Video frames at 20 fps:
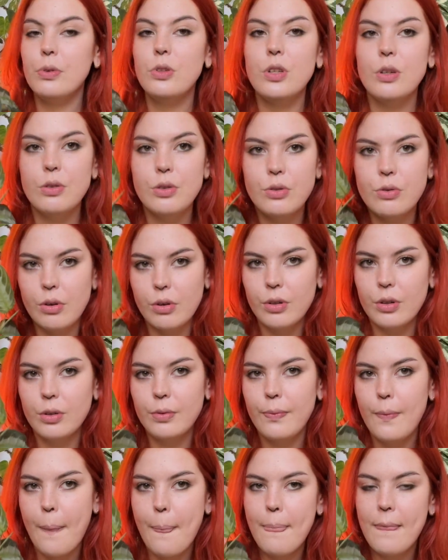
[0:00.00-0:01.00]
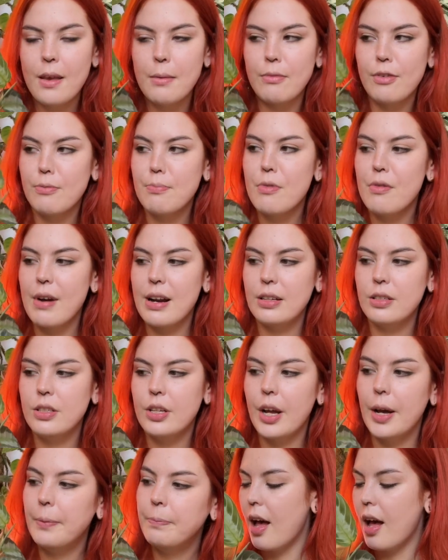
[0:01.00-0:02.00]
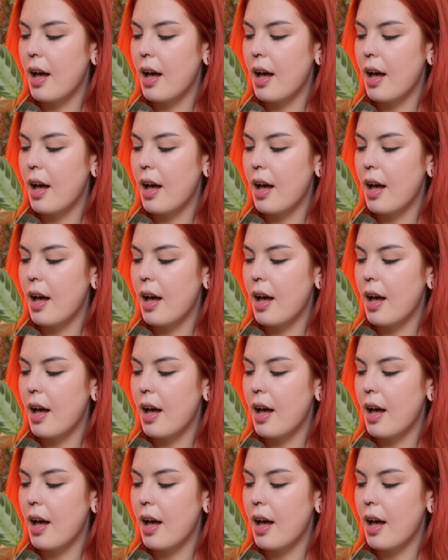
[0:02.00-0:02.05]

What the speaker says: do struggle with Moranta.